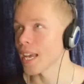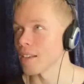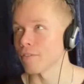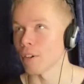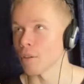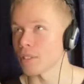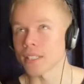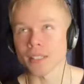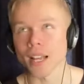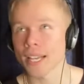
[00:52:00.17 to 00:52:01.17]
folks,
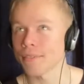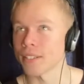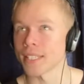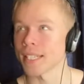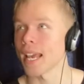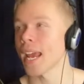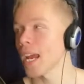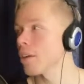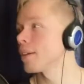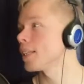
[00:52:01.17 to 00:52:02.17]
is life is
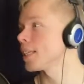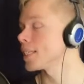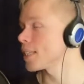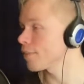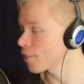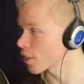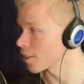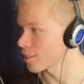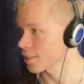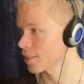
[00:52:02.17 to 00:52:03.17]
inherently
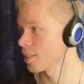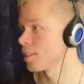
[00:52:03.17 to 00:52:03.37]
difficult.